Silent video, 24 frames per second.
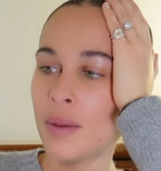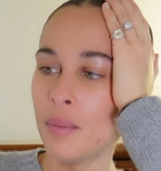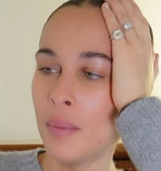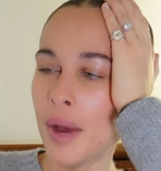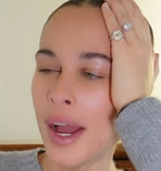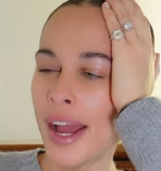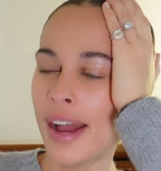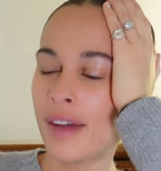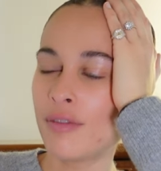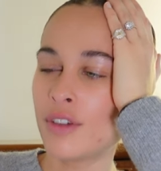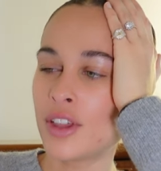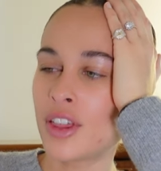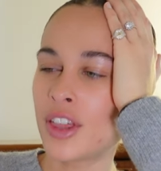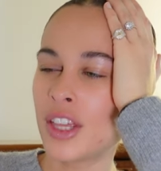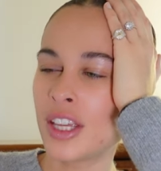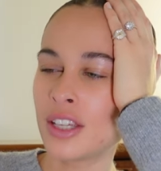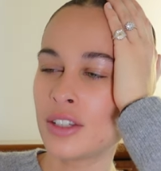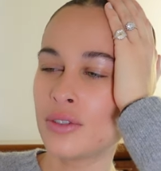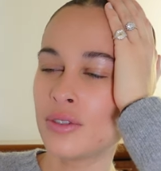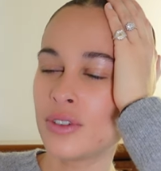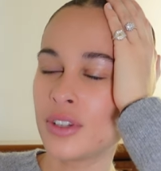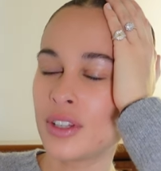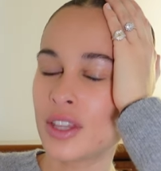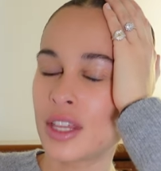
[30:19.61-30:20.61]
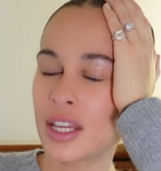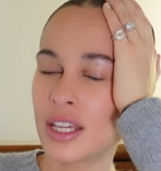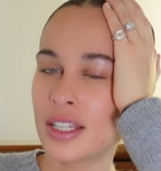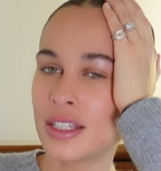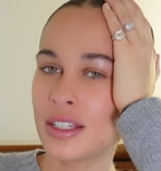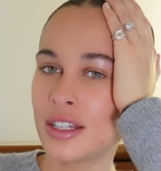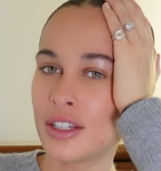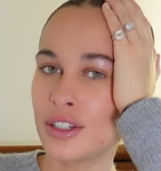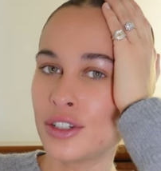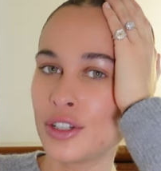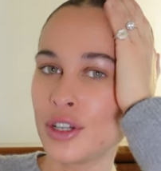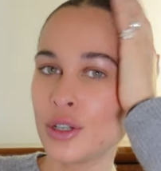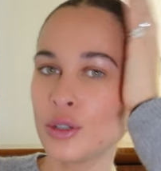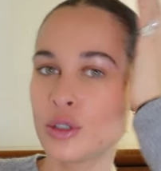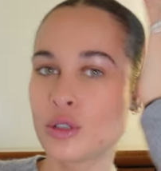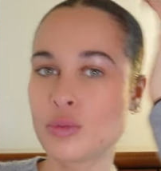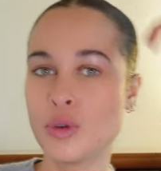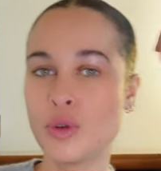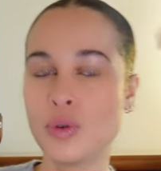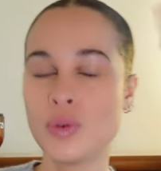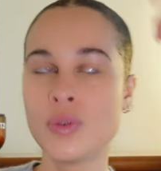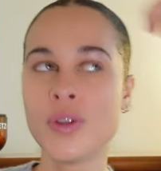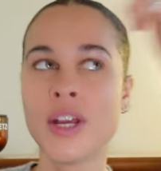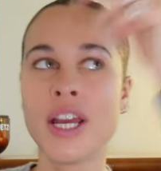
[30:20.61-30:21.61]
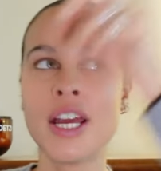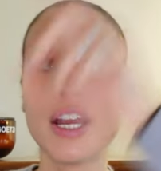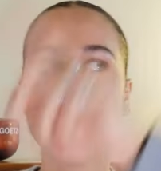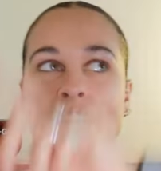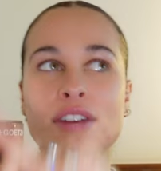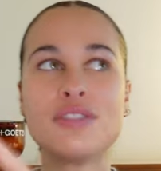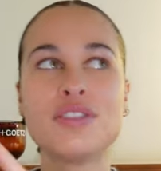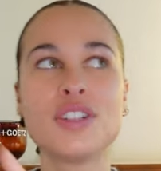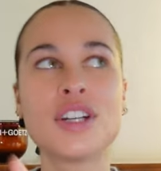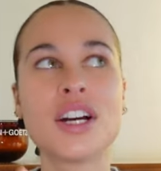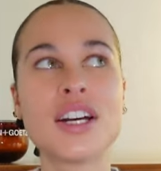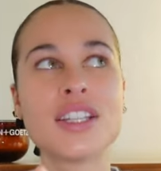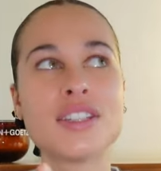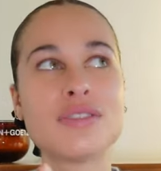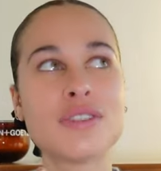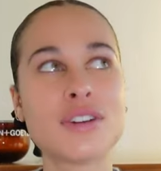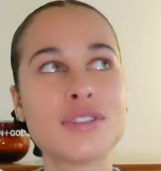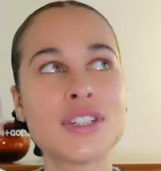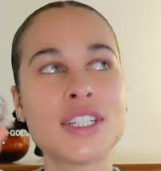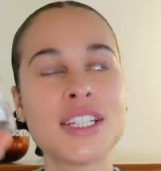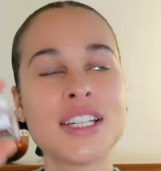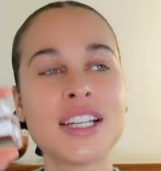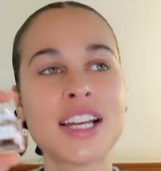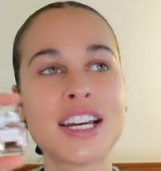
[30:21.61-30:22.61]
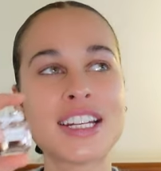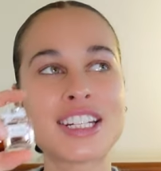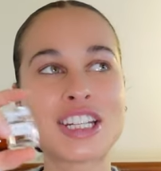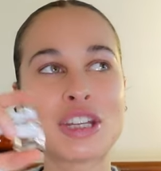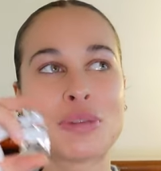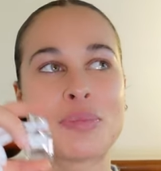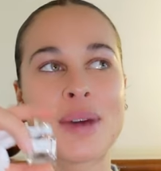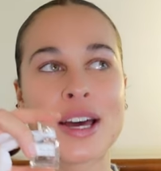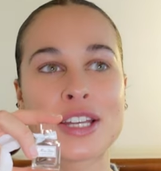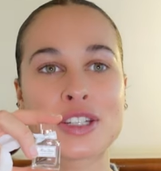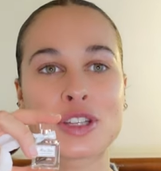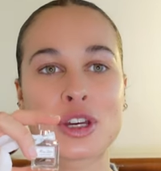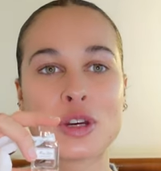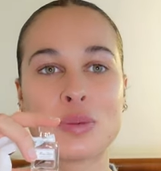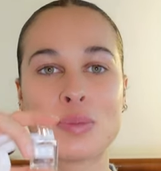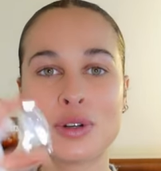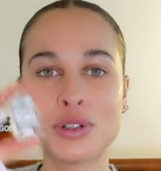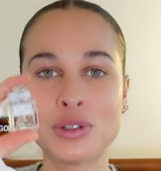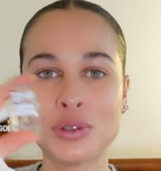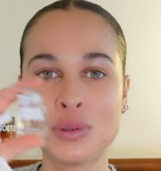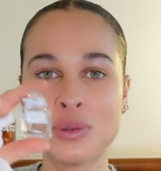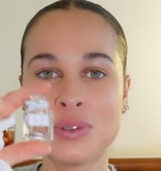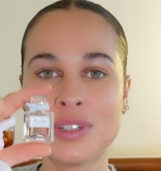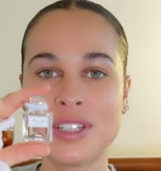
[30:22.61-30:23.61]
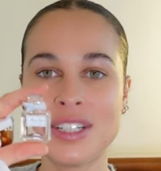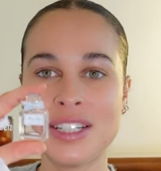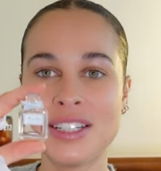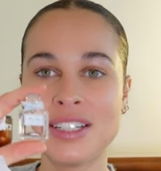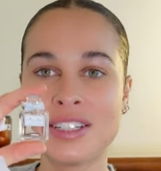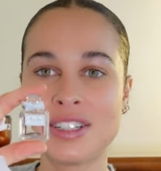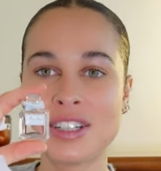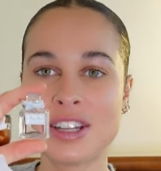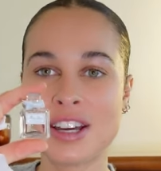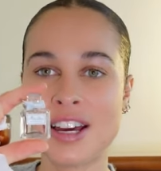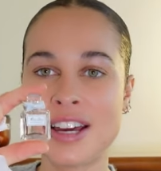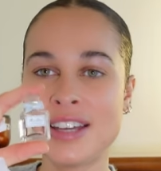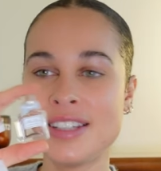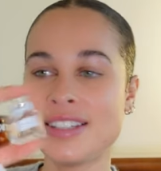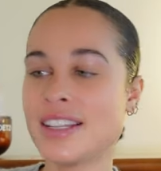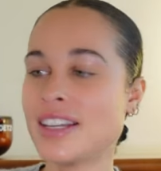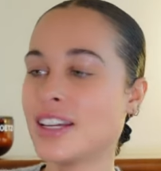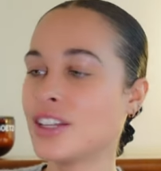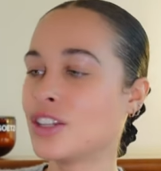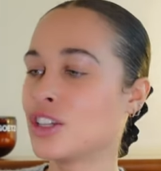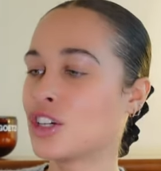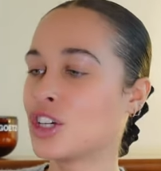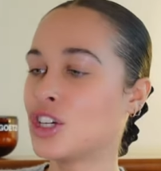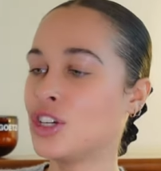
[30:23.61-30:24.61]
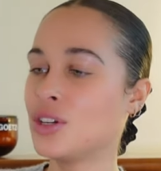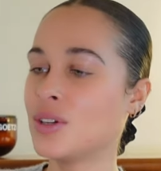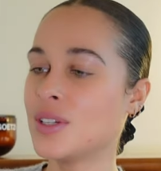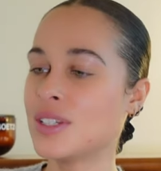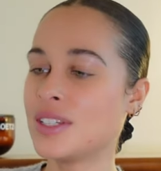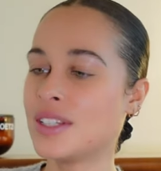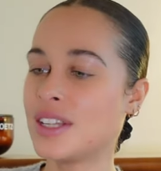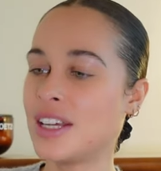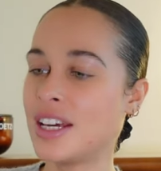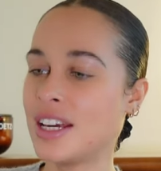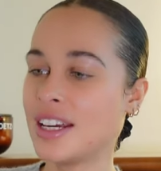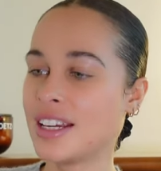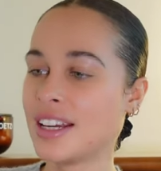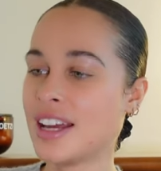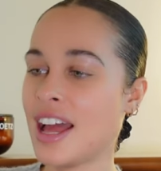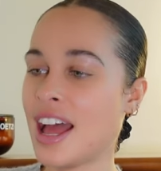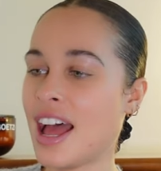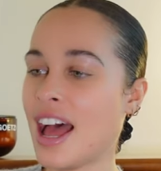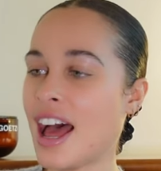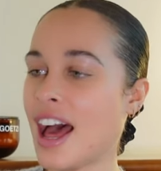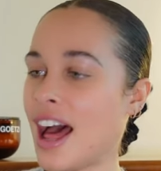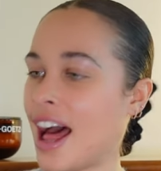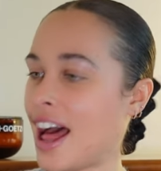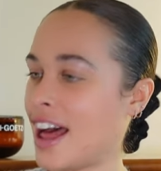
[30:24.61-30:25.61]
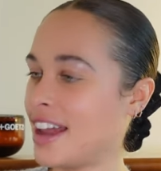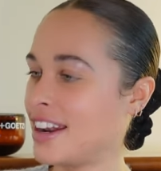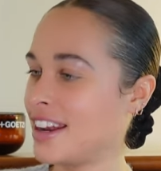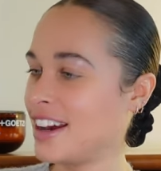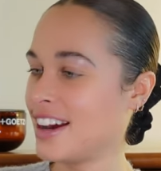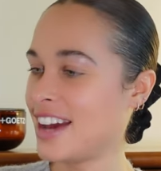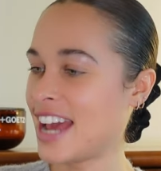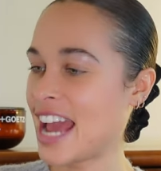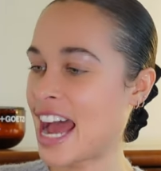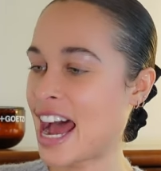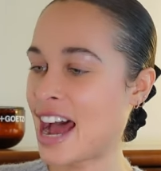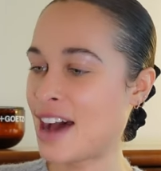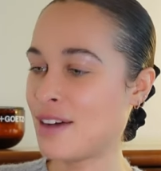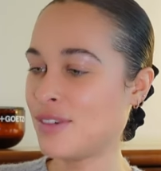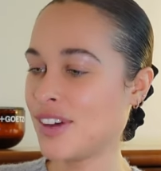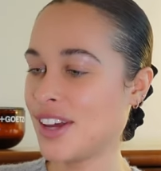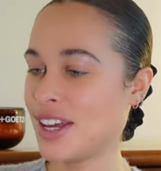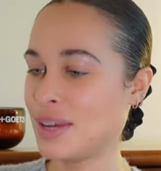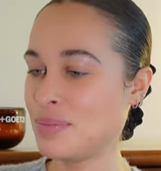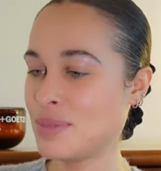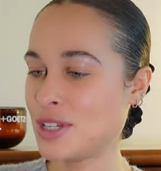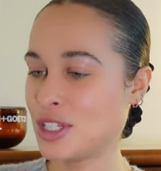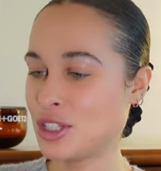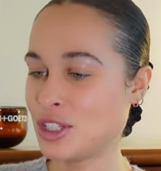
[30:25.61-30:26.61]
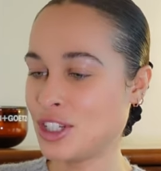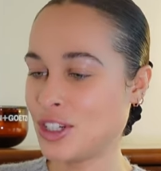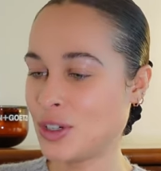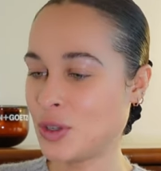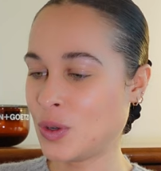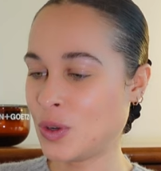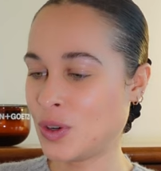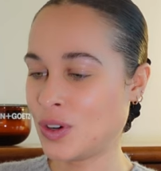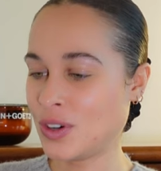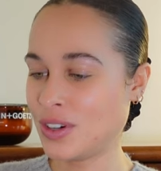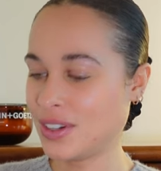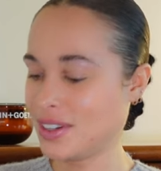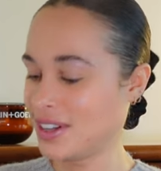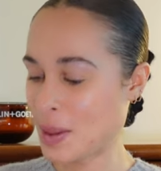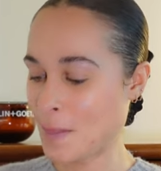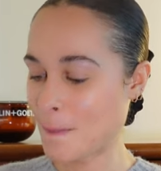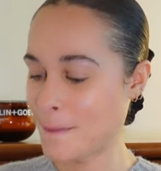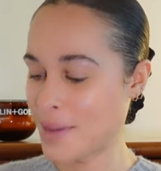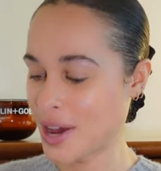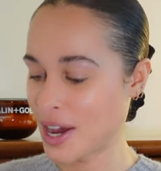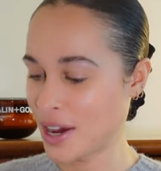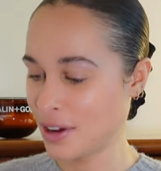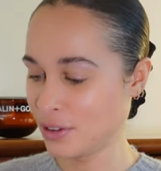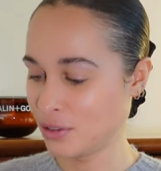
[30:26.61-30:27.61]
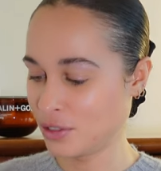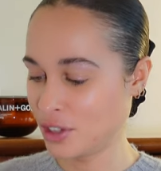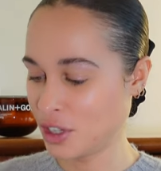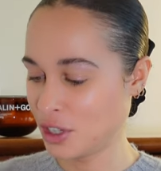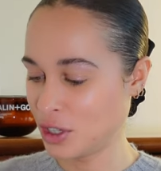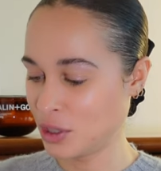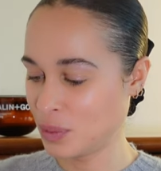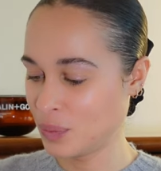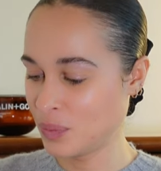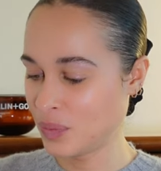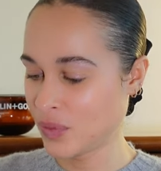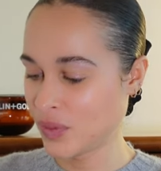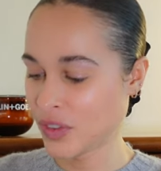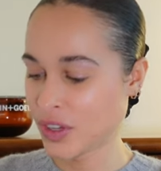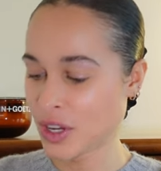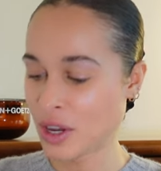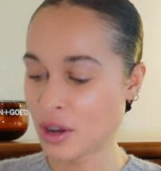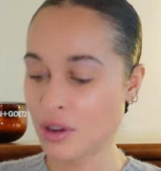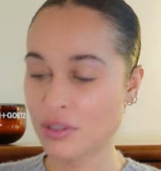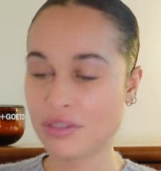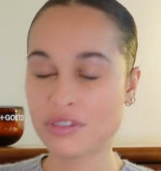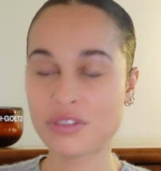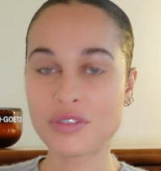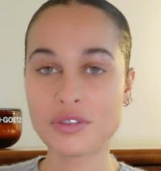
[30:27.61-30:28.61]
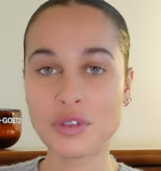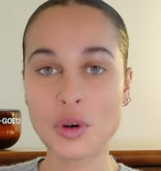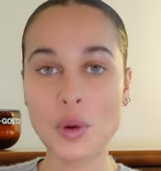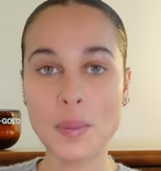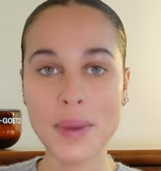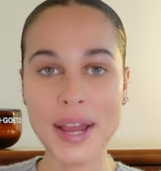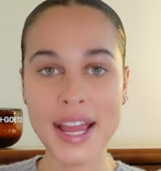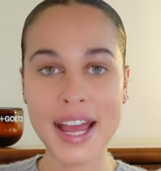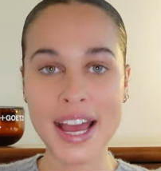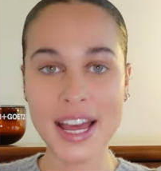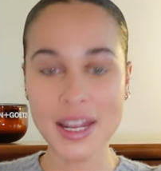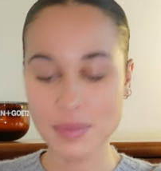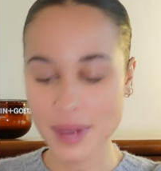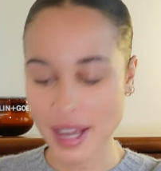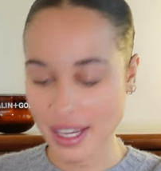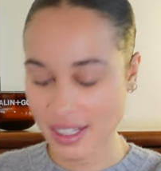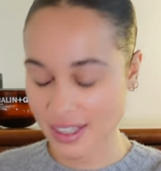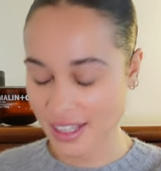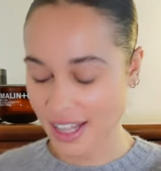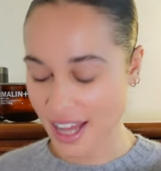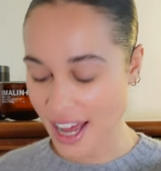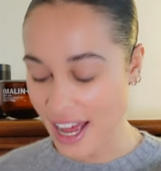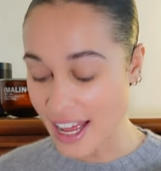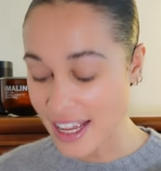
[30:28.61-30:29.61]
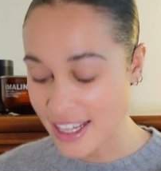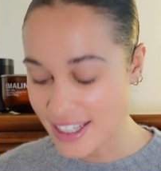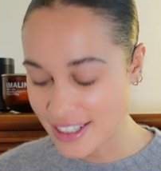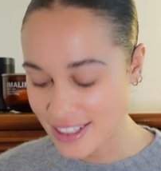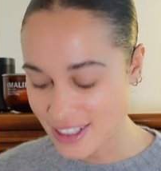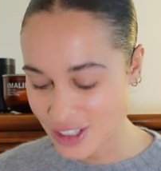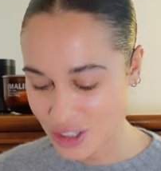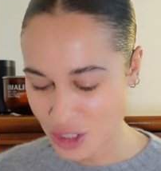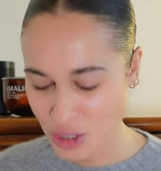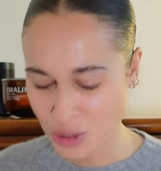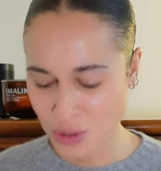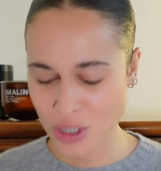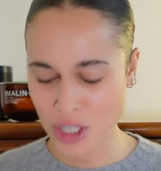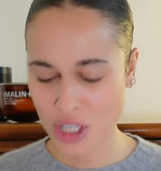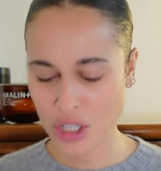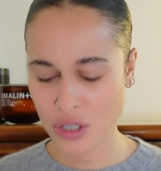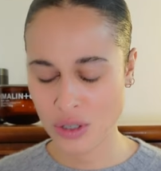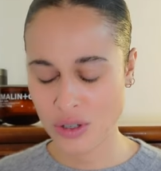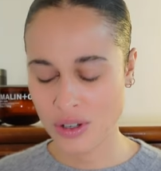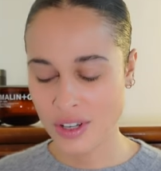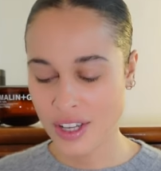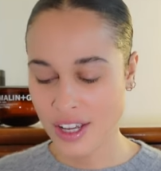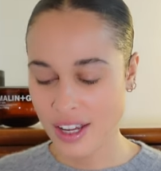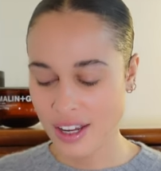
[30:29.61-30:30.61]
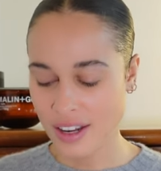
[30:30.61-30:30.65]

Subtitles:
I have a thing for things that are so small. If you guys have ever seen like Tabasco bottles in this size, they are the cutest thing. And I have a Miss Dior perfume for my handbag. That is too cute.